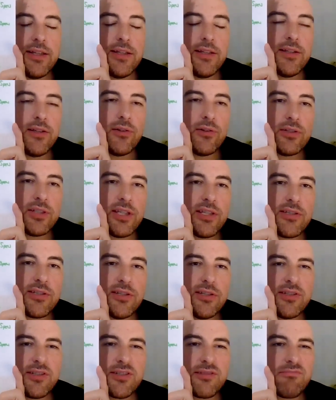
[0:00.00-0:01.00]
Long
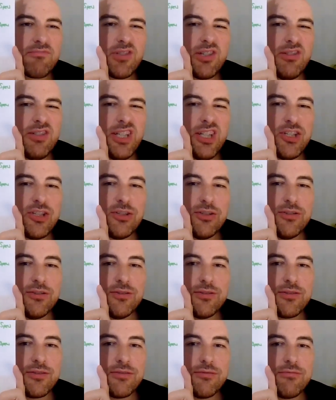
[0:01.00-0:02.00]
distance
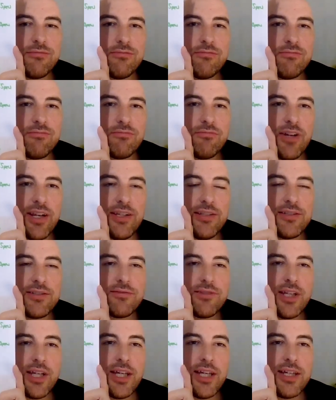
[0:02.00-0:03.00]
conditions race,
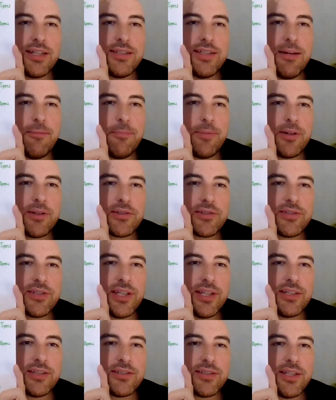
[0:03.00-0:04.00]
6:10
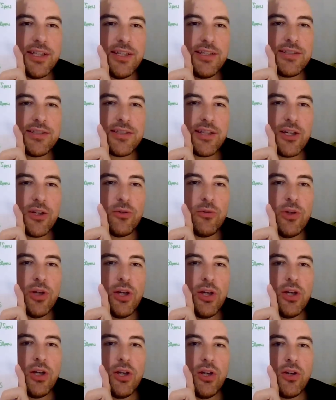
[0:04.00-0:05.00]
it is. So
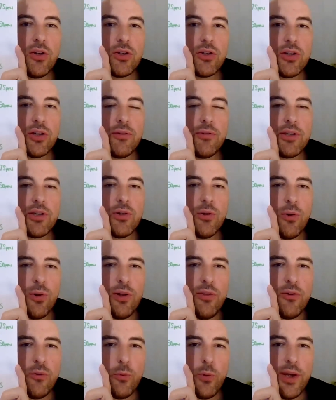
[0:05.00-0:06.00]
going in
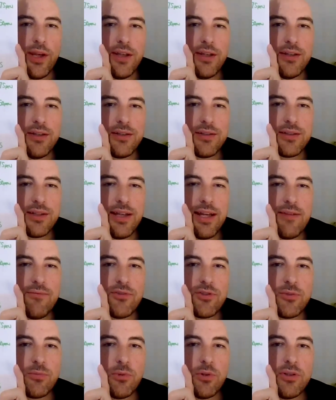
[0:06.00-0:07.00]
Calling the Wind,
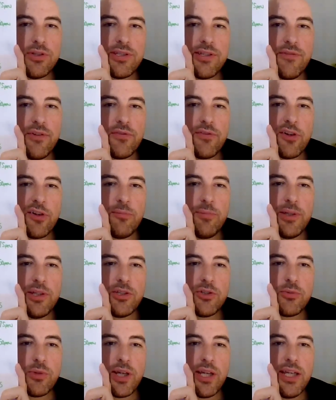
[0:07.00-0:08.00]
11-1, 75p
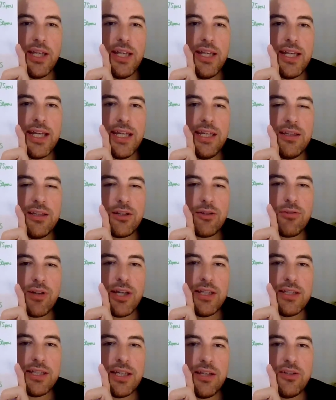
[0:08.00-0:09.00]
each way. Nate the
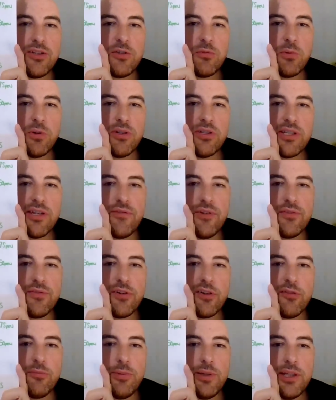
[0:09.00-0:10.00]
Great, 10-1,
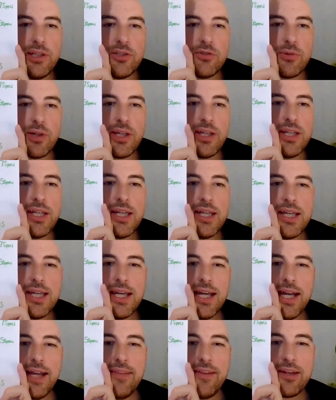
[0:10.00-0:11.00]
75p each way.
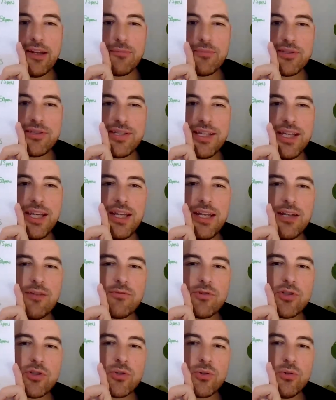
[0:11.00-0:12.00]
And then I'm sticking in
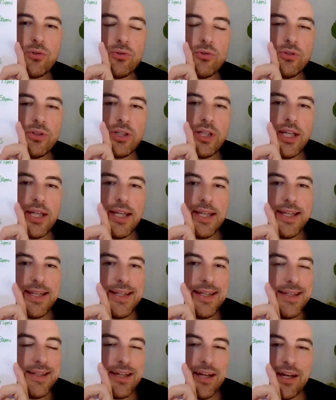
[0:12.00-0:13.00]
Rashawn.
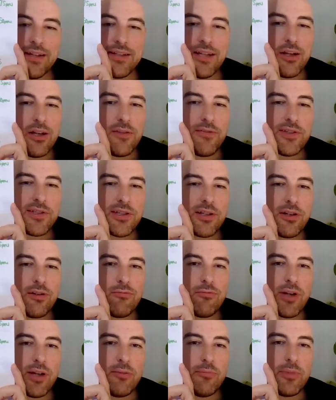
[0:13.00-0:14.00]
I don't know if it's going to
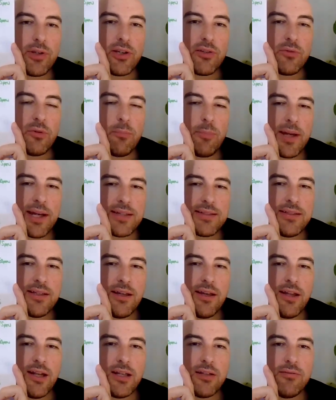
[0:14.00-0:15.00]
run because we backed it
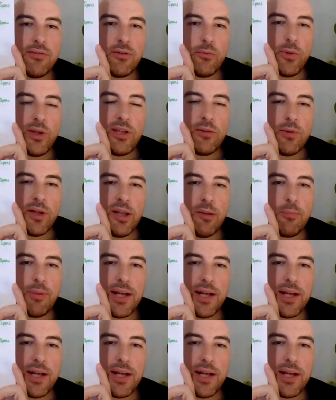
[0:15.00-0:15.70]
earlier in the week when it